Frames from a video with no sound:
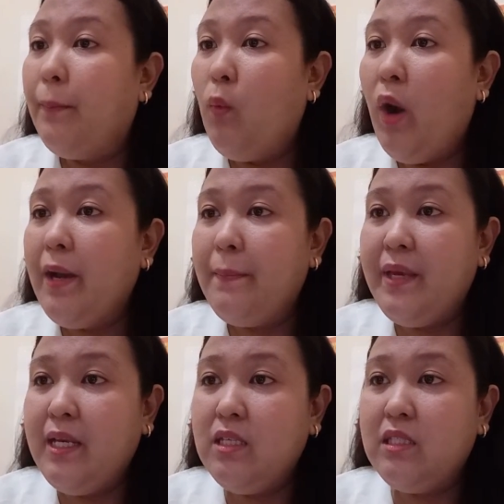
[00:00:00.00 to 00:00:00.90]

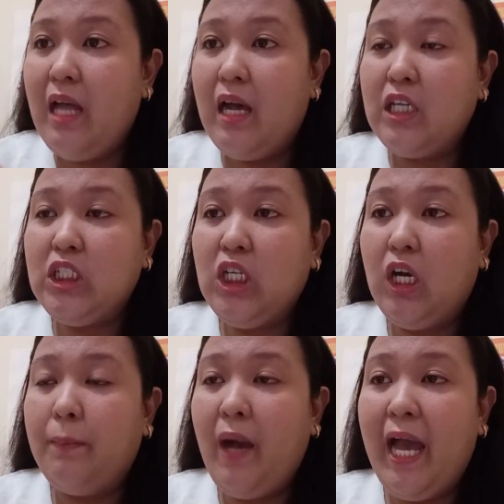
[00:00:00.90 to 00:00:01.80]

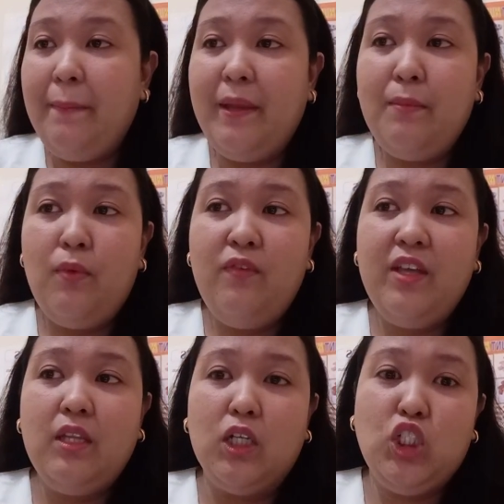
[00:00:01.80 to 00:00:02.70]

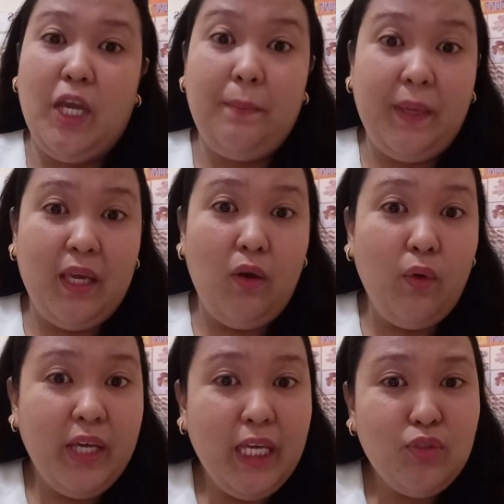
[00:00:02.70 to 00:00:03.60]
onepiece-hypenmovie.jp.
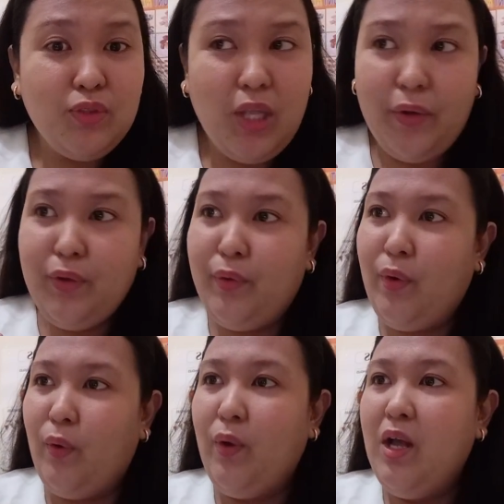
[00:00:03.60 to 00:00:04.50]
Okay, so there you
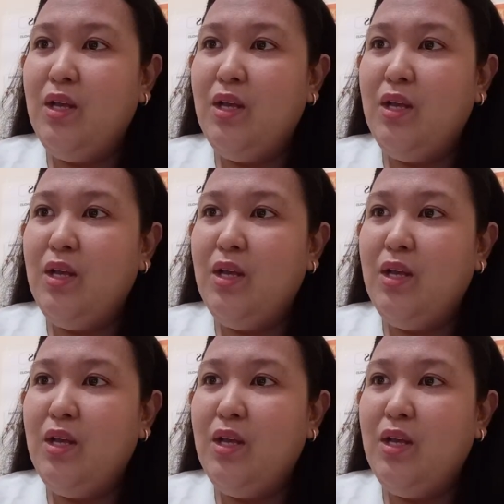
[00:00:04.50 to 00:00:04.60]
go.